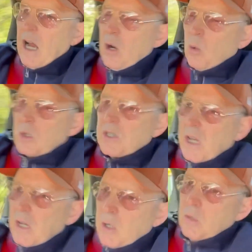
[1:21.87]
I
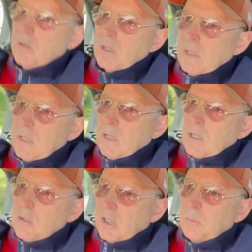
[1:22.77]
also
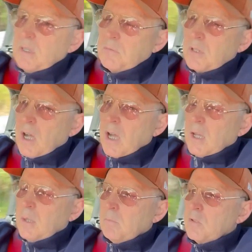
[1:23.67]
took a bit of
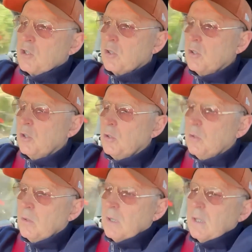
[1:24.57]
time to